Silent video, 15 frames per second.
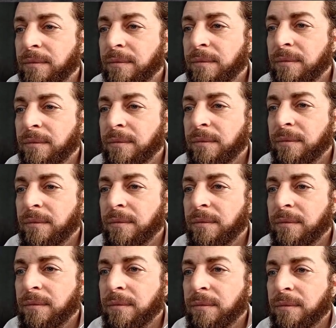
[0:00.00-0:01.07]

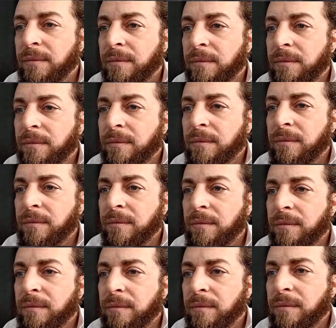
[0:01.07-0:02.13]

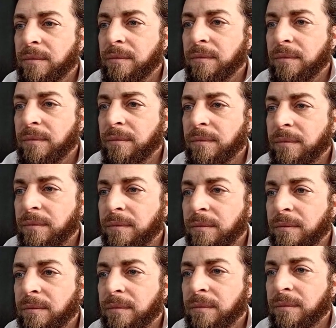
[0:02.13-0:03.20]

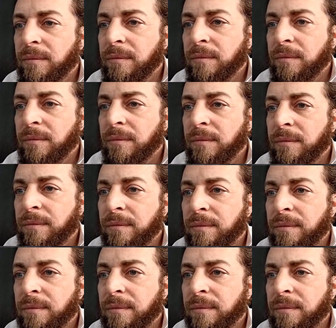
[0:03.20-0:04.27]

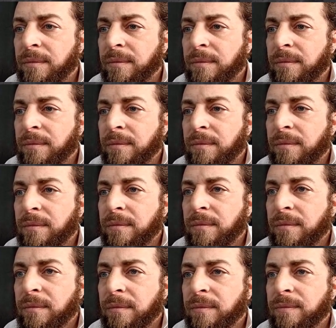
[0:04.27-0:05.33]

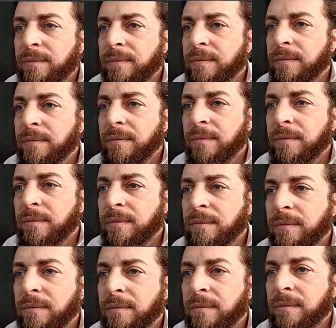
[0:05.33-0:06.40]

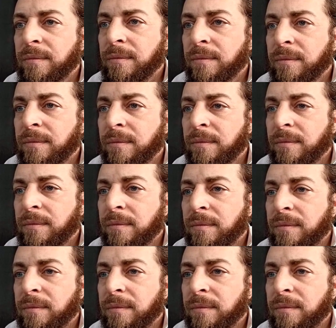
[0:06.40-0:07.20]
No words are spoken by the person on screen.